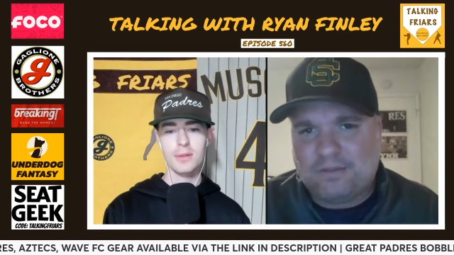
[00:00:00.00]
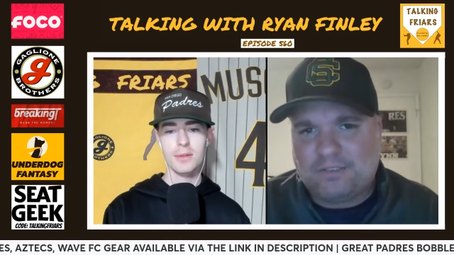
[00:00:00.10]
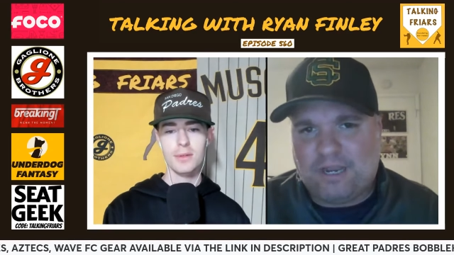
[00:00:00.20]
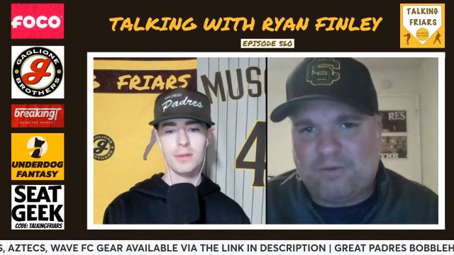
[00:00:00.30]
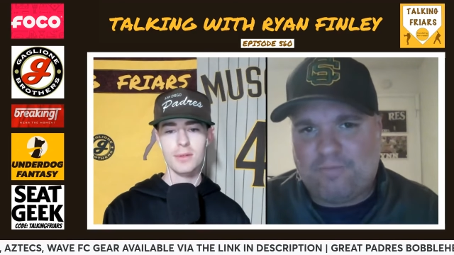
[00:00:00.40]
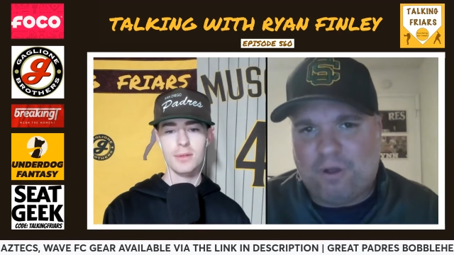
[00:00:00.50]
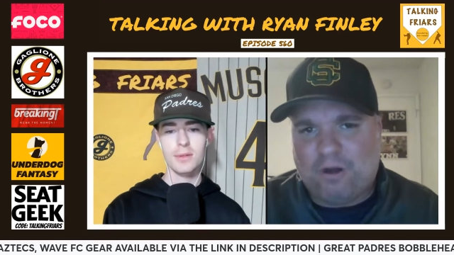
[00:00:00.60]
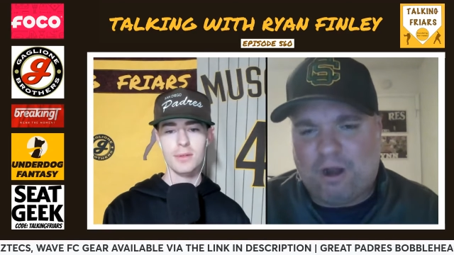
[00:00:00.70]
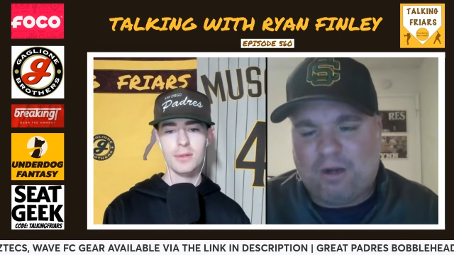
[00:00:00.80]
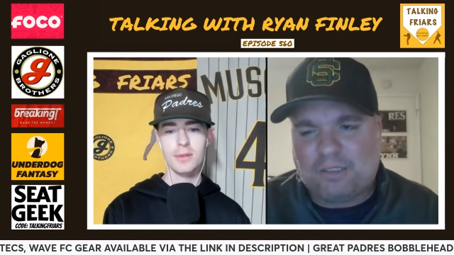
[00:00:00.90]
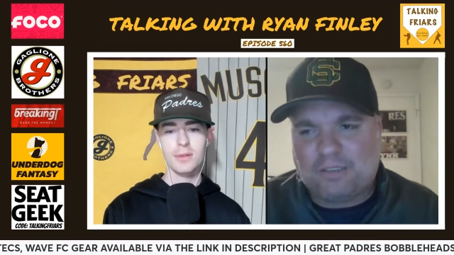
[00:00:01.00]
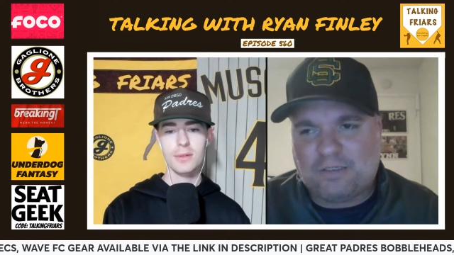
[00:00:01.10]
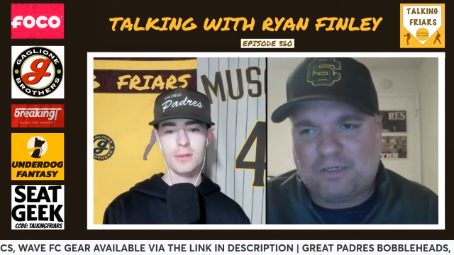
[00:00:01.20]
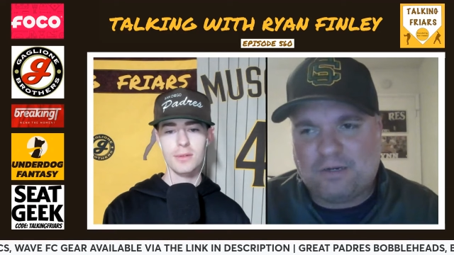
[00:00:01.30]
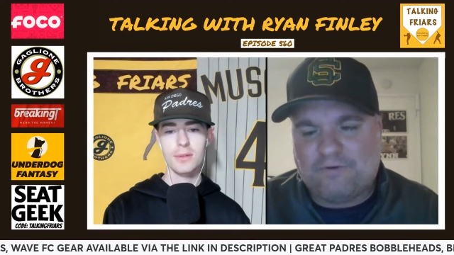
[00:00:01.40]
Speaker 1: Xander Bogaerts,
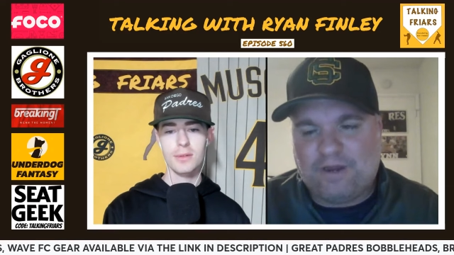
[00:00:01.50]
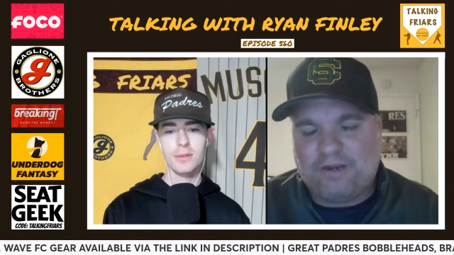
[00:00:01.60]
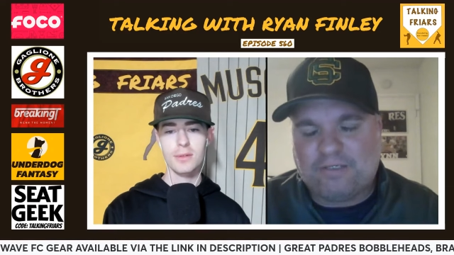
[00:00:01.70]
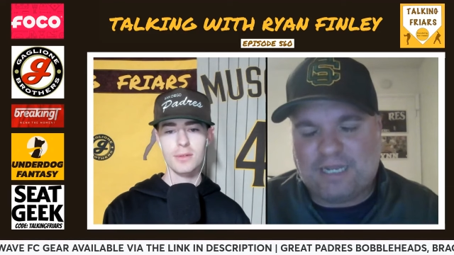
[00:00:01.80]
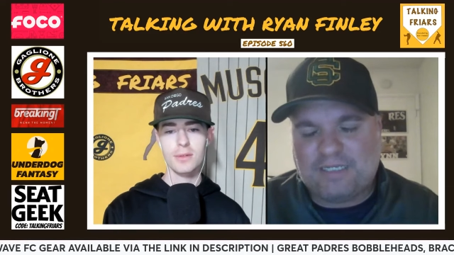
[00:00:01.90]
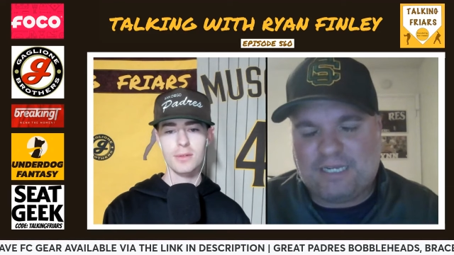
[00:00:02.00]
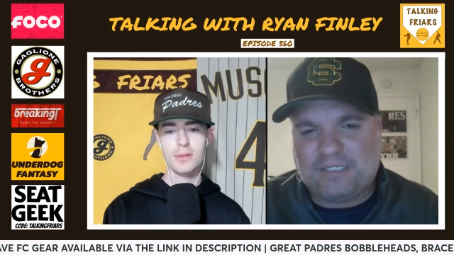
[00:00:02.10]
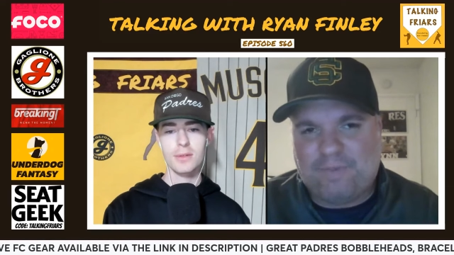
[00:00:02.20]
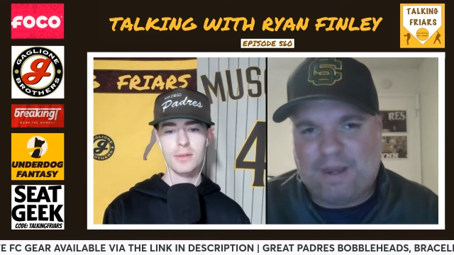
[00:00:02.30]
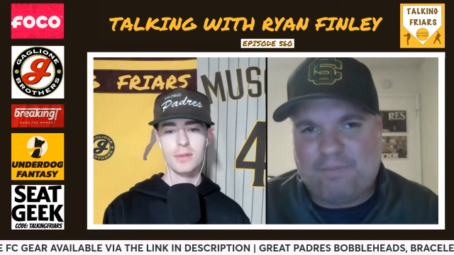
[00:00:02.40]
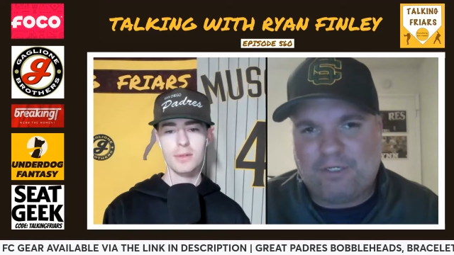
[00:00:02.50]
Fernando Tatis, Manny